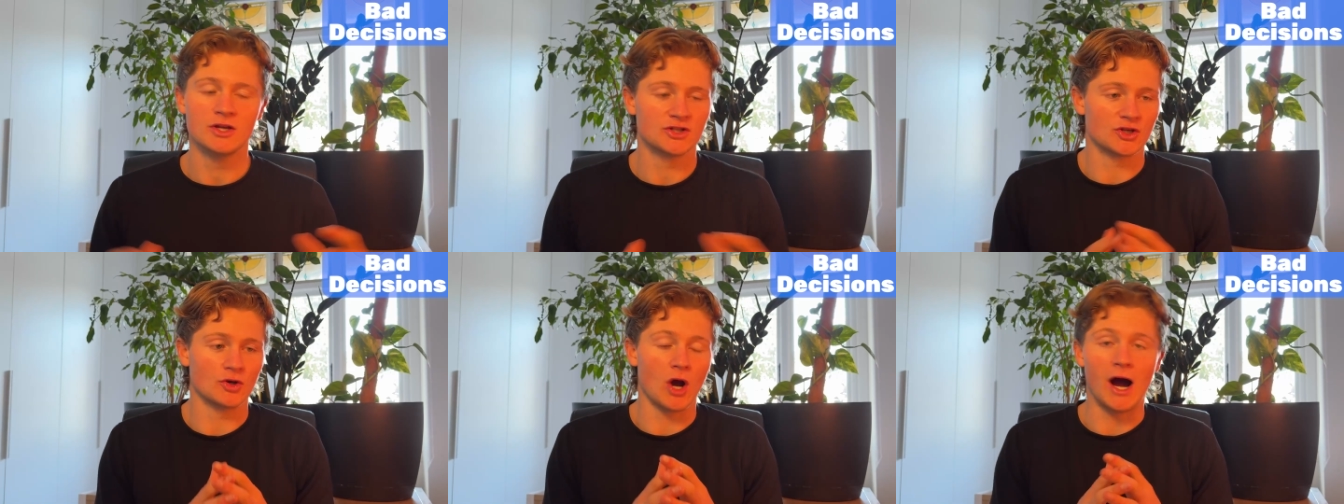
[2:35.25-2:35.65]

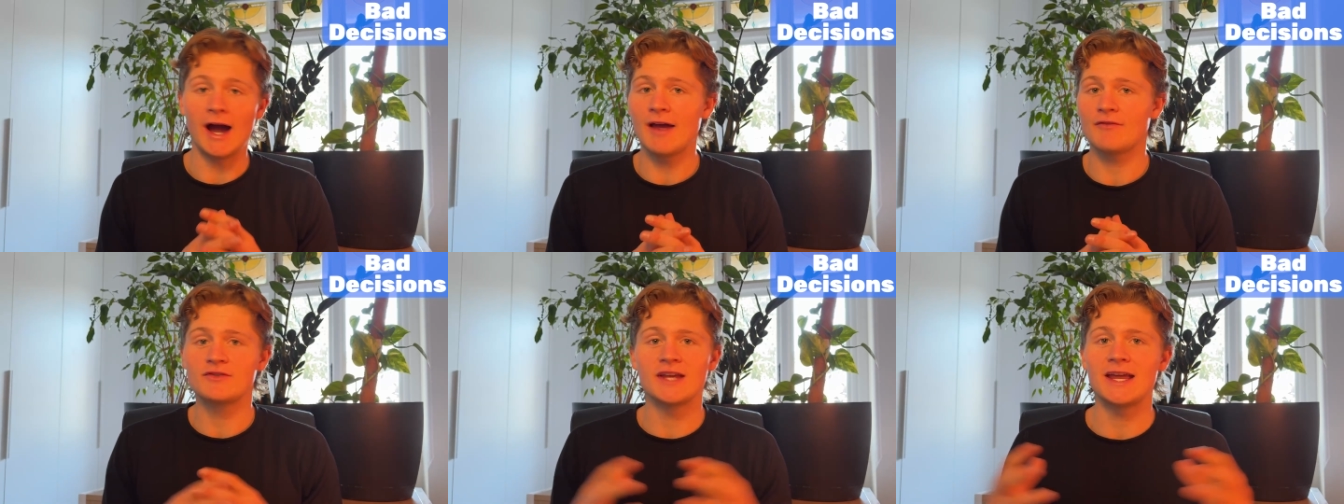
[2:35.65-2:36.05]
So I
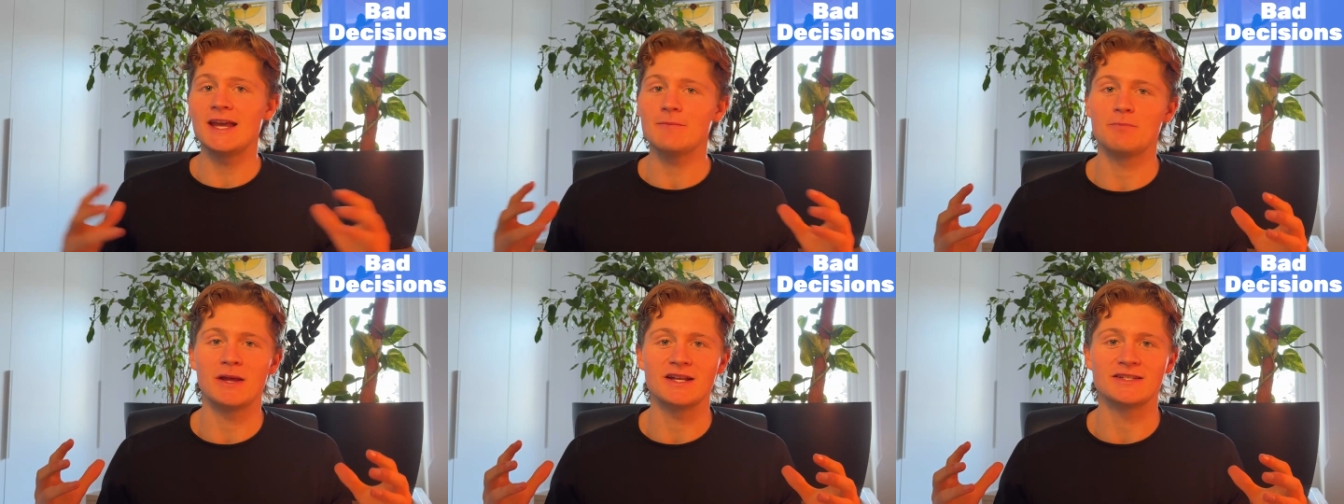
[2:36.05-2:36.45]
have to
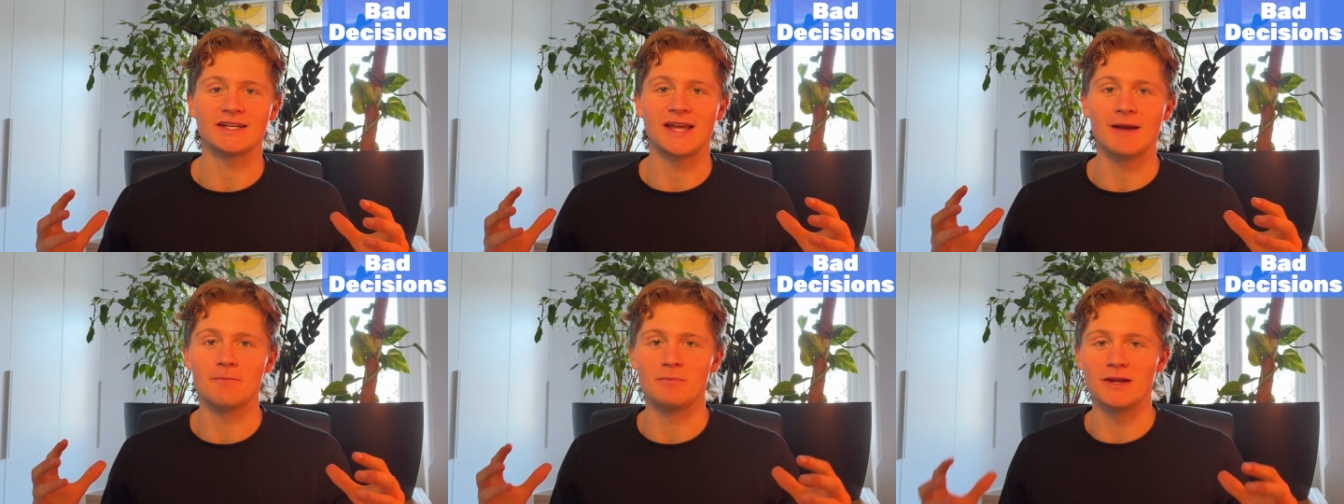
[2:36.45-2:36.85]
eat big to
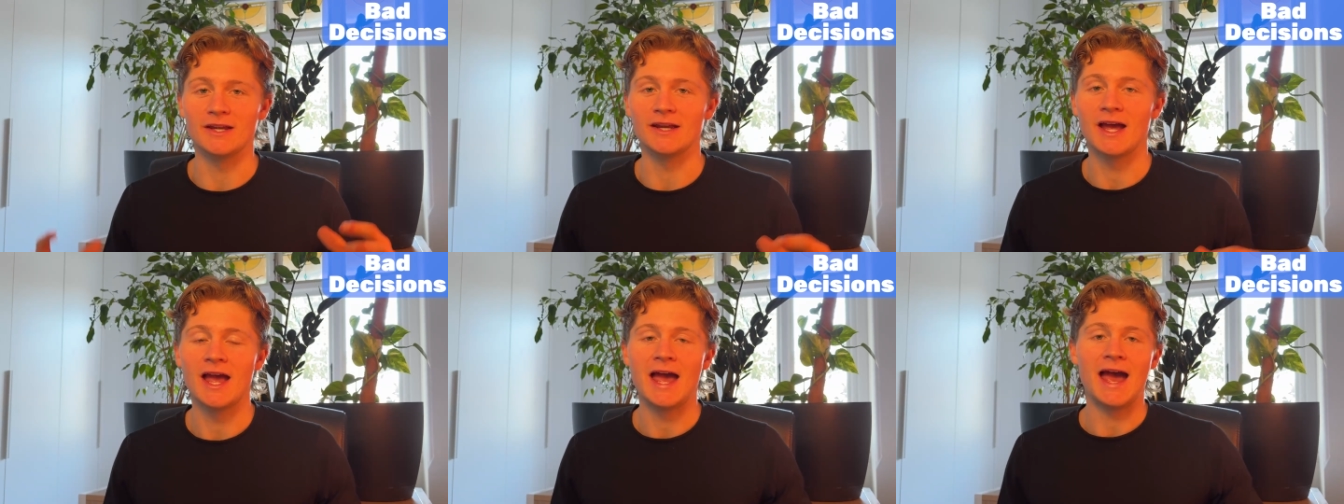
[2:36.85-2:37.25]
get big.